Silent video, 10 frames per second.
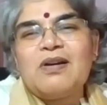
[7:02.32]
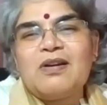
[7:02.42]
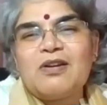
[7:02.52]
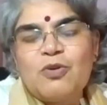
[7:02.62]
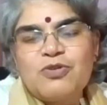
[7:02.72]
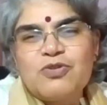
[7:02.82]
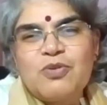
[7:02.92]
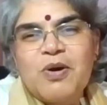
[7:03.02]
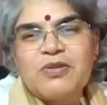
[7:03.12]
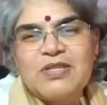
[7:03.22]
close to
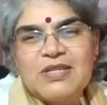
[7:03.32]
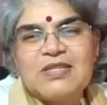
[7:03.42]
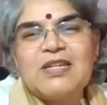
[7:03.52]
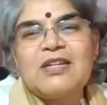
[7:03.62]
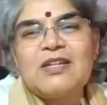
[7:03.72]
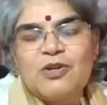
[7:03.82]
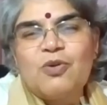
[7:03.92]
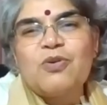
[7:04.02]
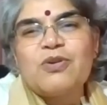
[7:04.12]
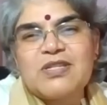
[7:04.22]
about 16
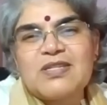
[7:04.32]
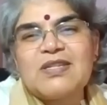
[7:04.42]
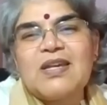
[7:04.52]
crores